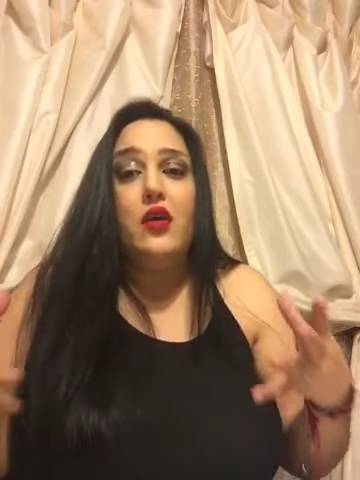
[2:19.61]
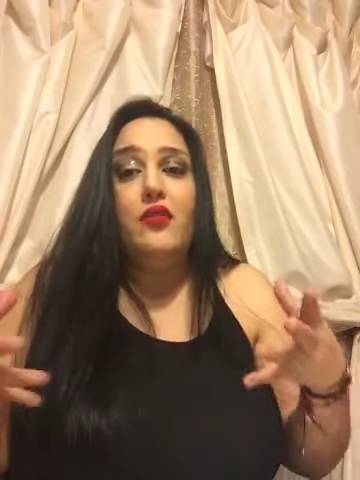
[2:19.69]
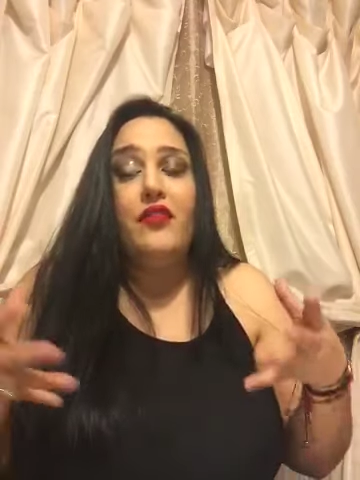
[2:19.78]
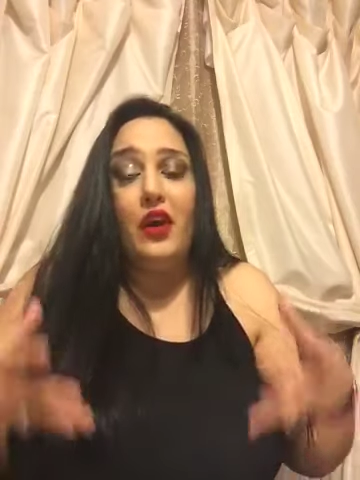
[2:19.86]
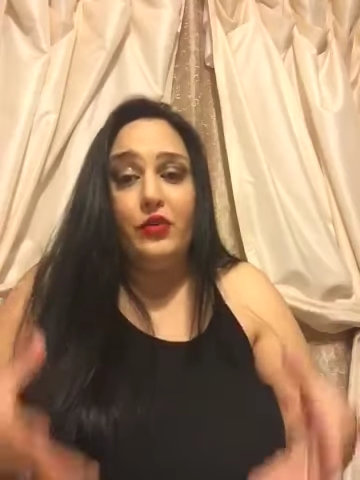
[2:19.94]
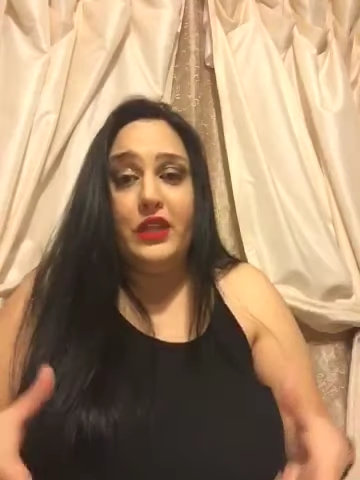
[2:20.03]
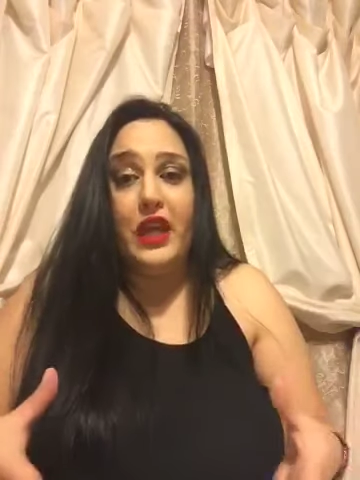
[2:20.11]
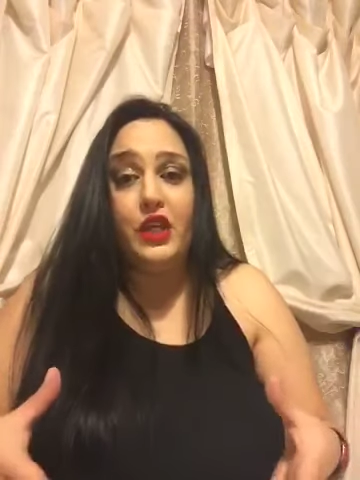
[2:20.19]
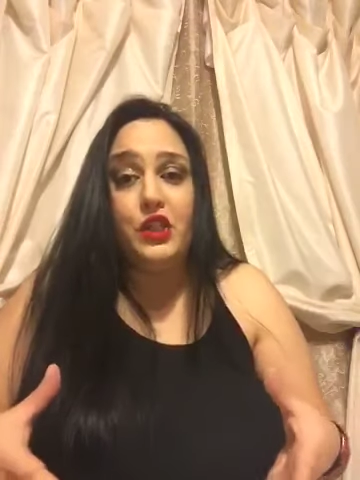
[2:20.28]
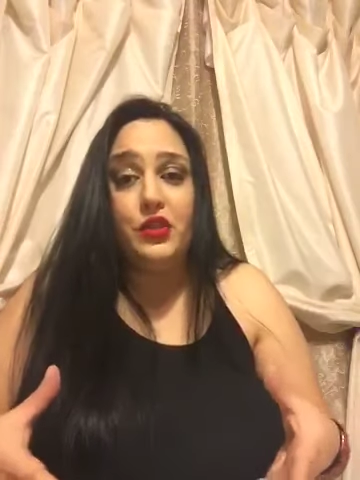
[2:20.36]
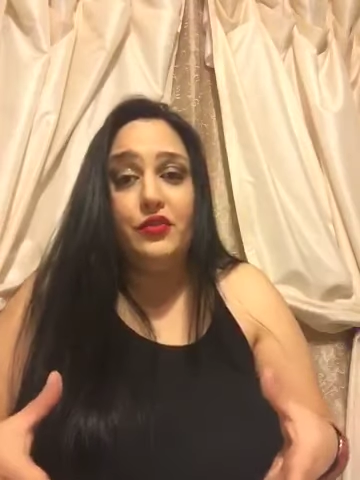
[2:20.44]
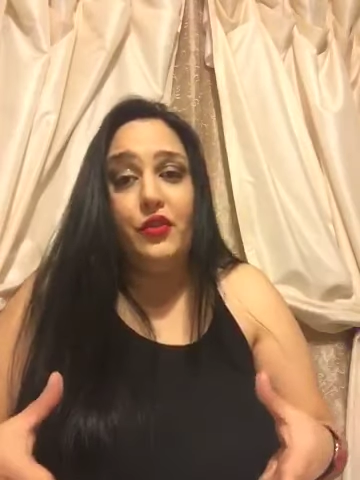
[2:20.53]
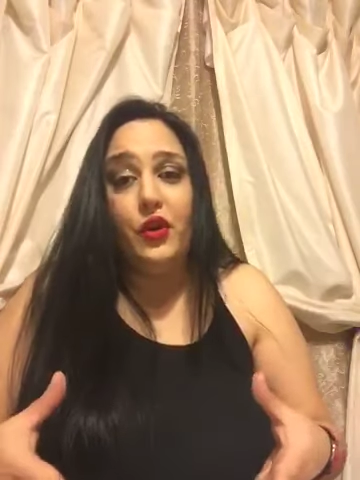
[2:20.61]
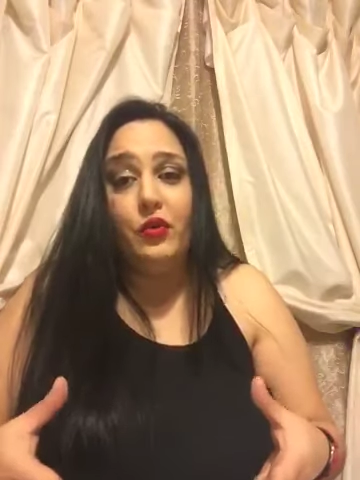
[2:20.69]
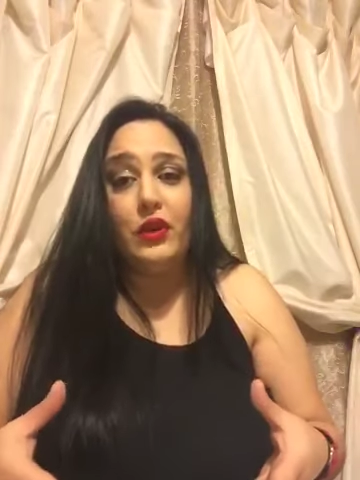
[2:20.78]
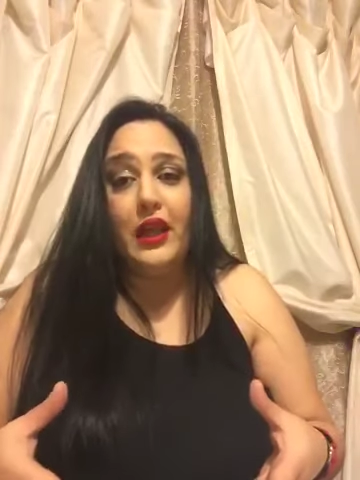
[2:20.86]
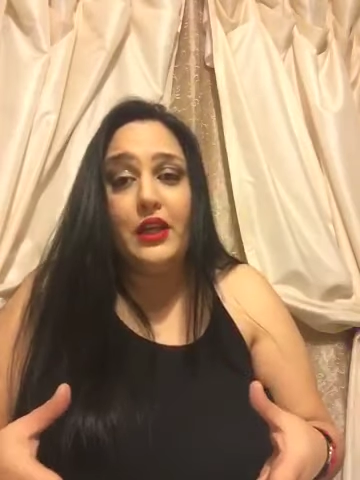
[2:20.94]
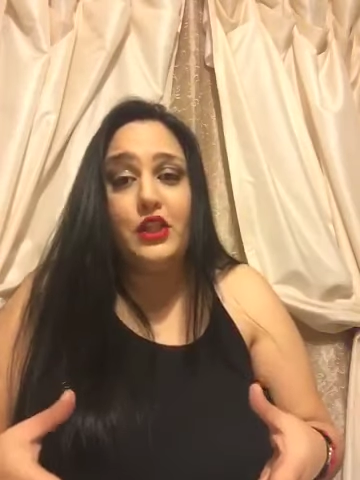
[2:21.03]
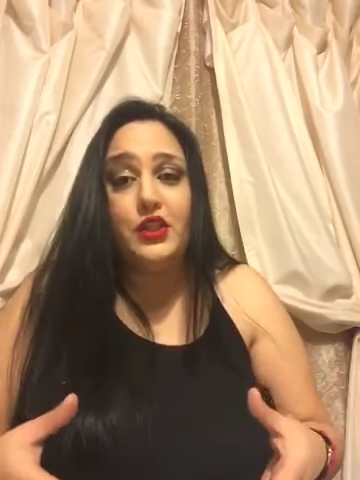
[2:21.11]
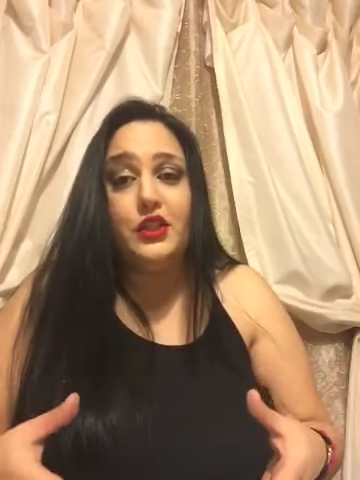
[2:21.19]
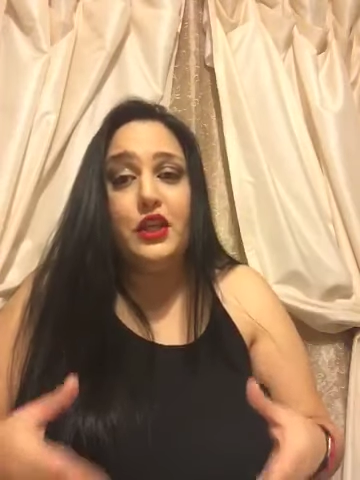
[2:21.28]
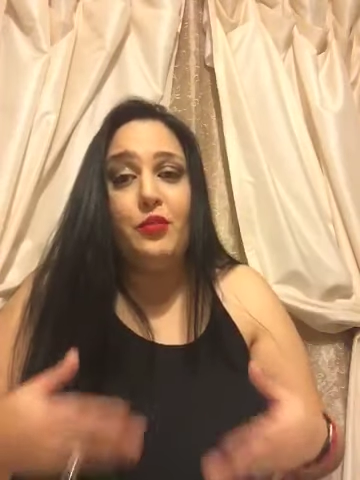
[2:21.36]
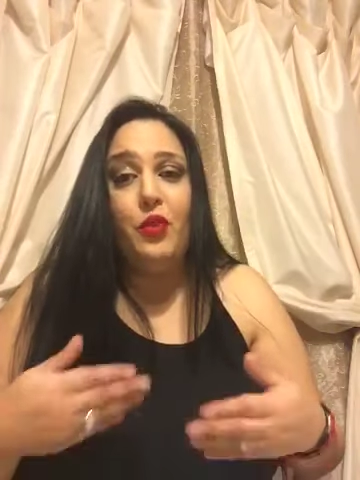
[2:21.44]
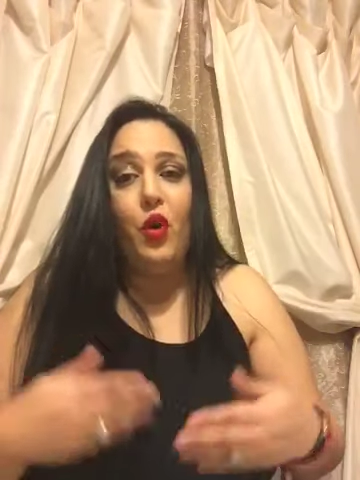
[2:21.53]
foundation for a
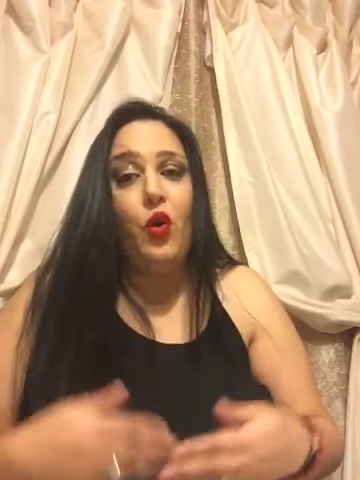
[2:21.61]
relationship